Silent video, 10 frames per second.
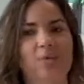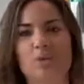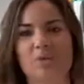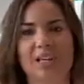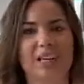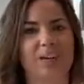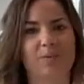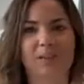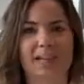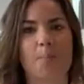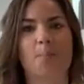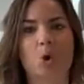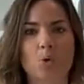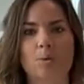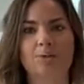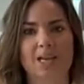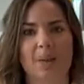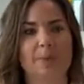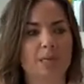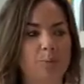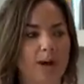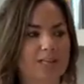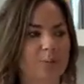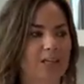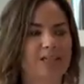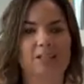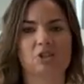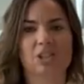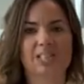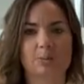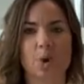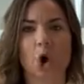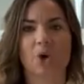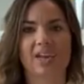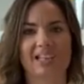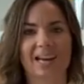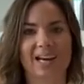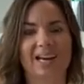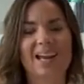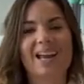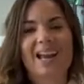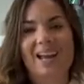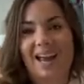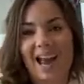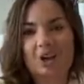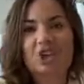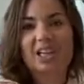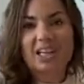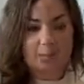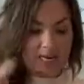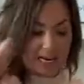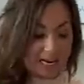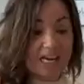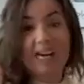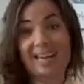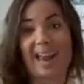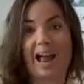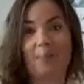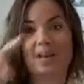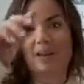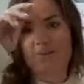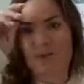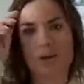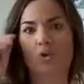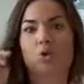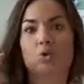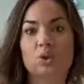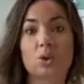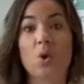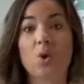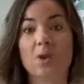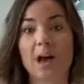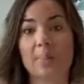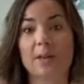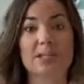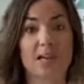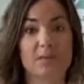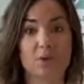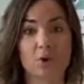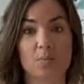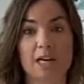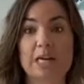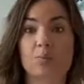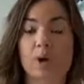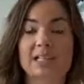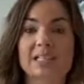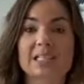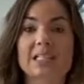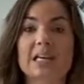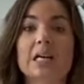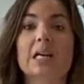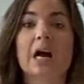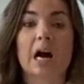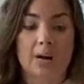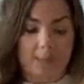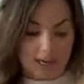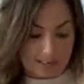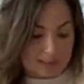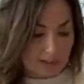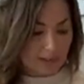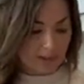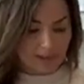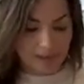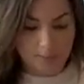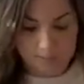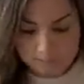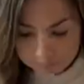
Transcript: if you need if like a mobile type heat press because it's just small and light and I actually keep it in a cabinet I don't use it a whole lot because I have so many heat presses um, and I typically keep